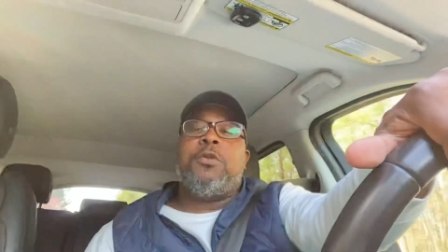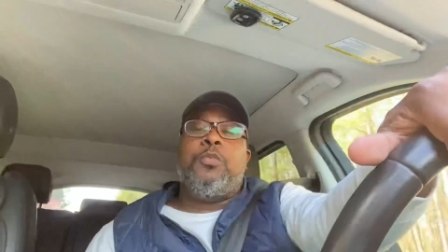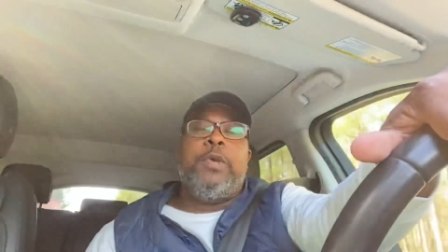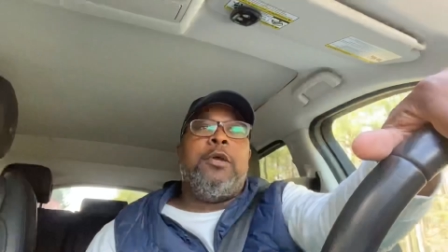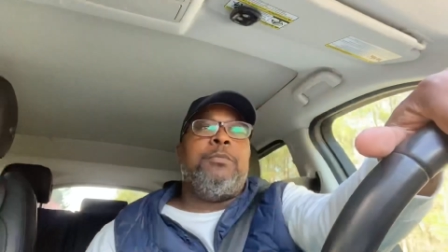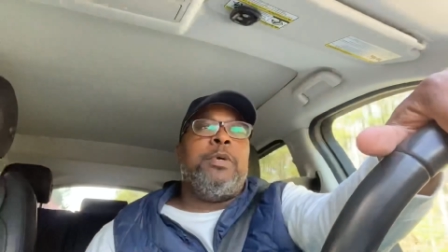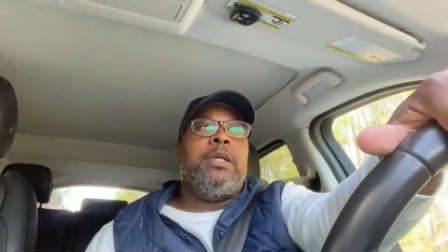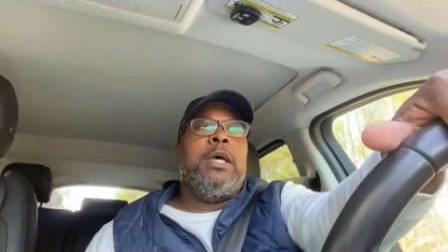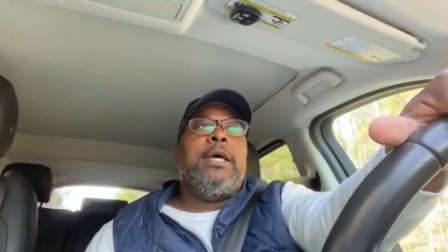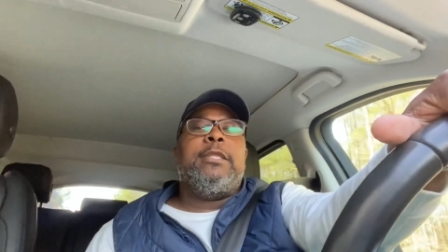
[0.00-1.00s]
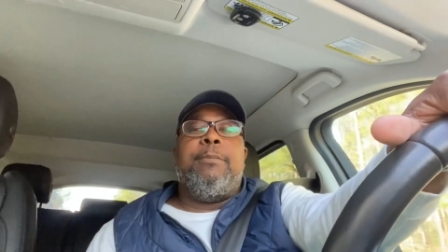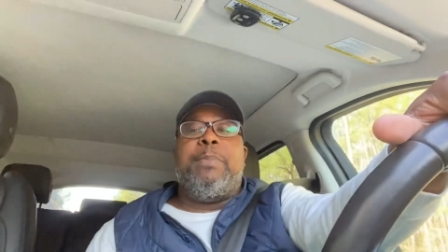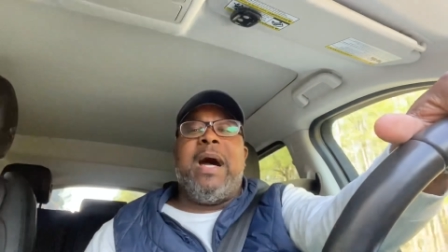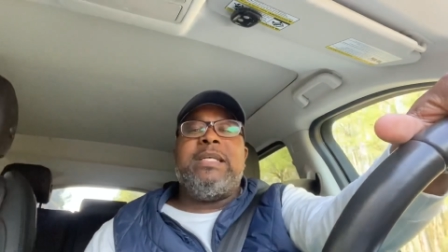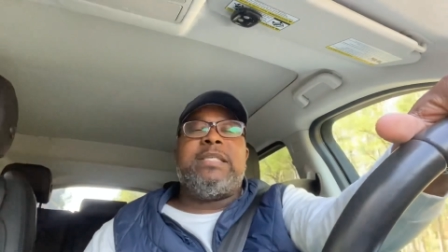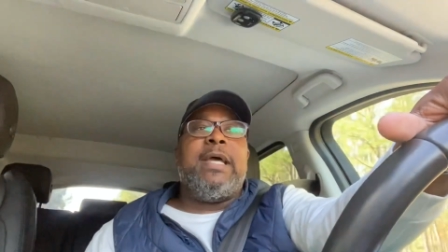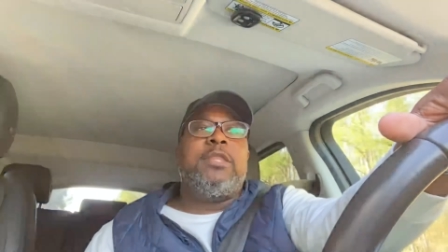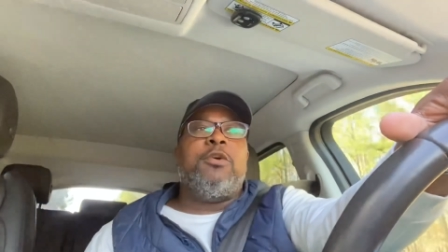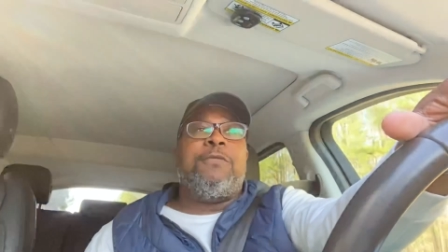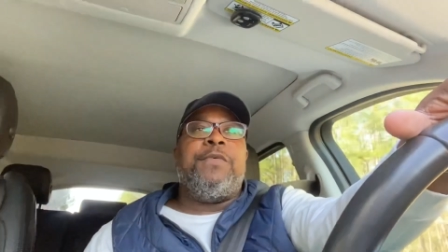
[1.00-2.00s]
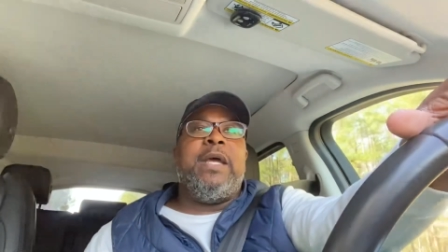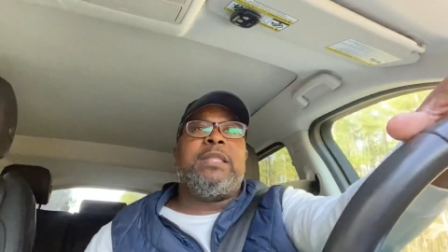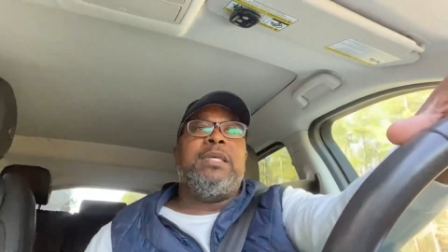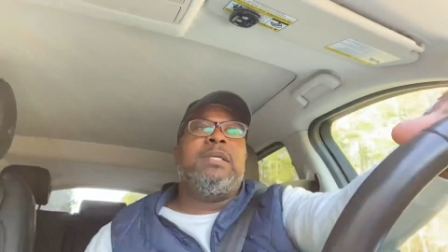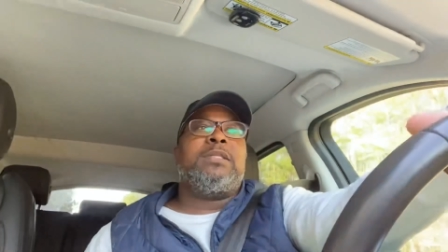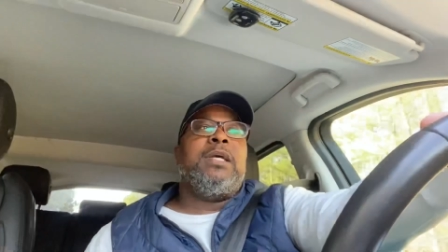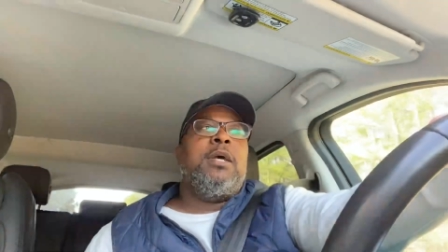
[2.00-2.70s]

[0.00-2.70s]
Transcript: of weird, but the bystander effect is